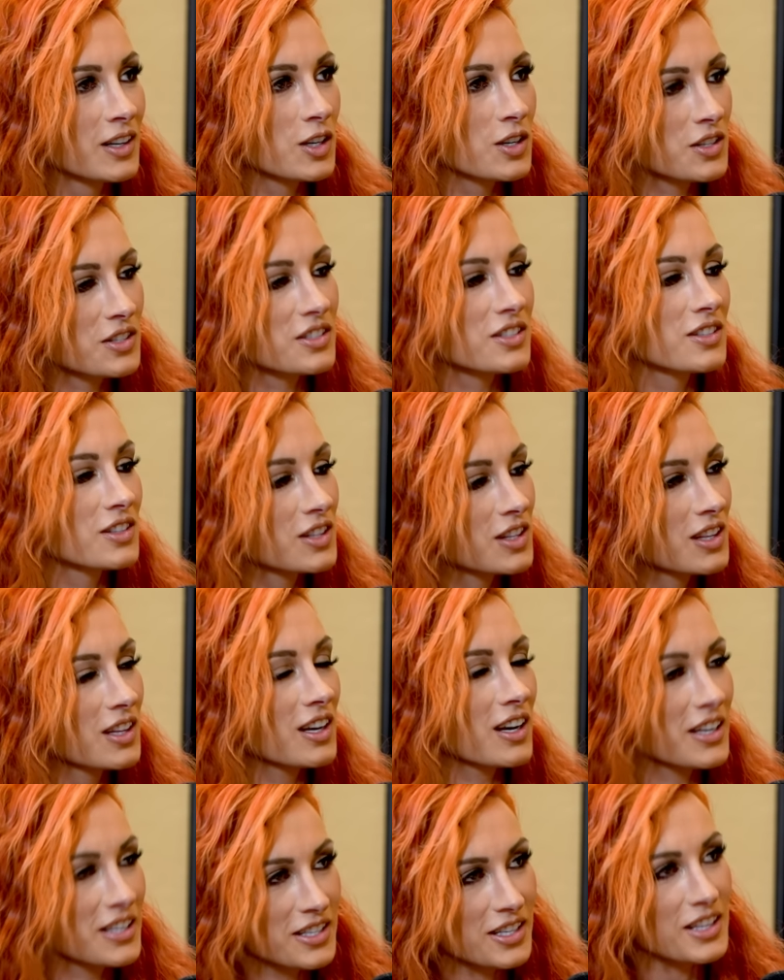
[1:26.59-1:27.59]
because
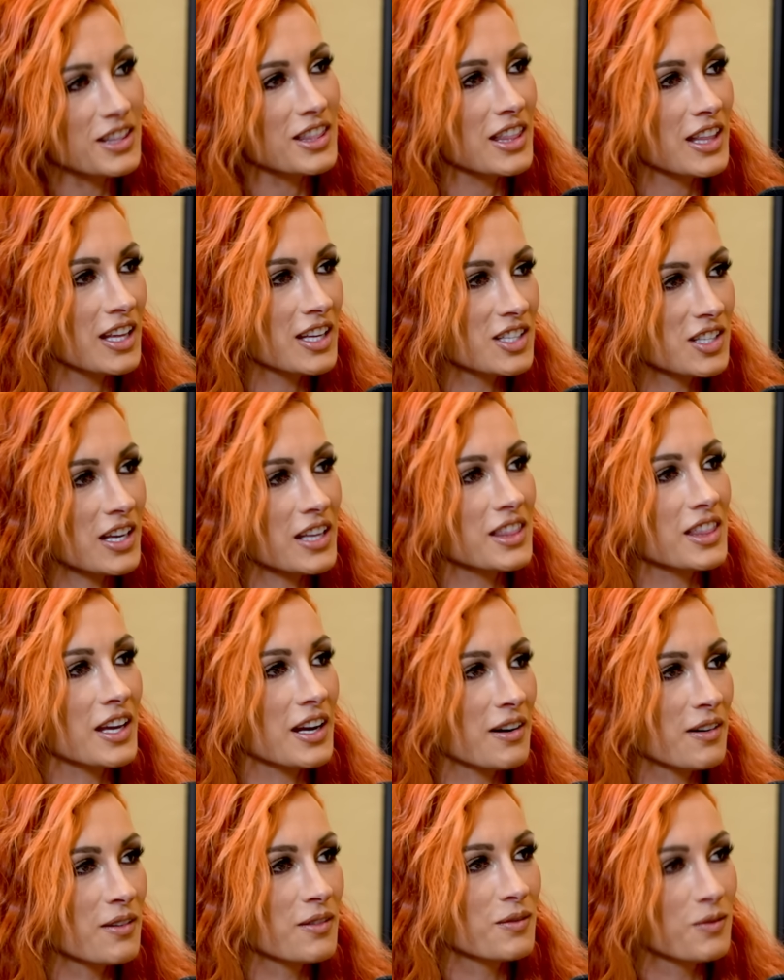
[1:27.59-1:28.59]
I sit, sat
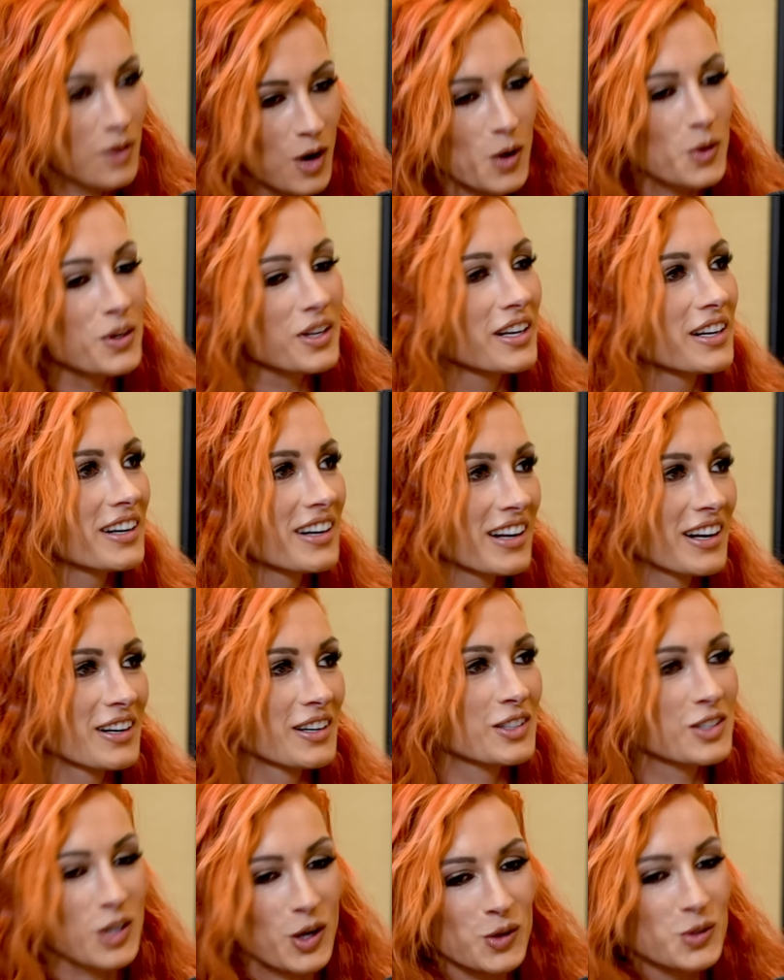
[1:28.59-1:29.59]
there, wrote it,
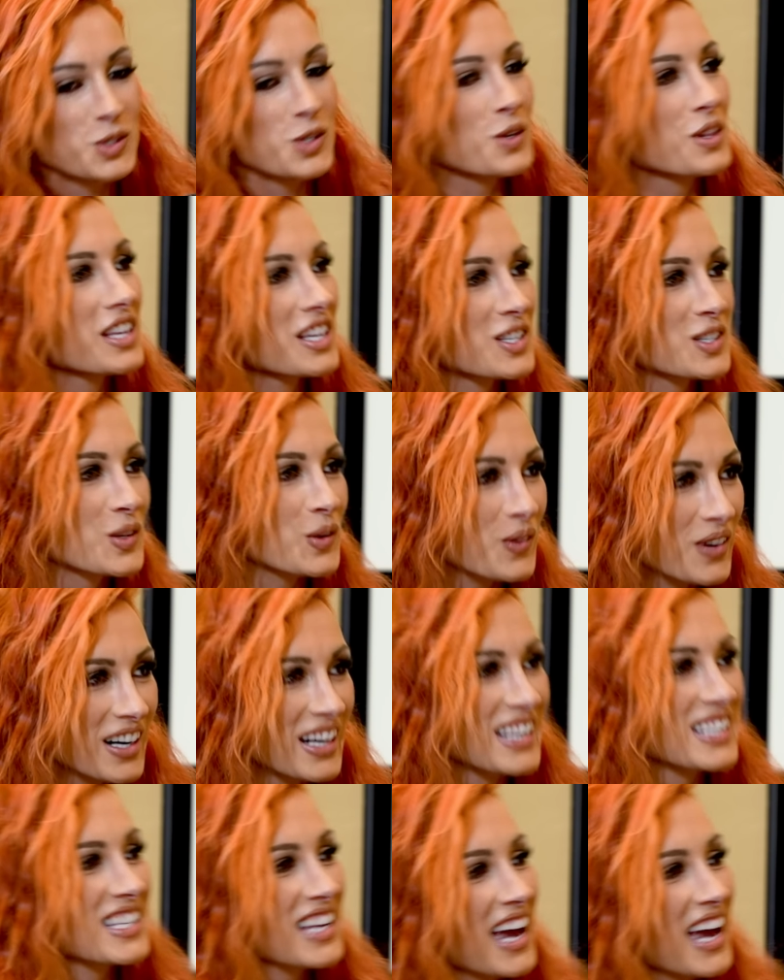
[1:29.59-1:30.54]
and told you these stories.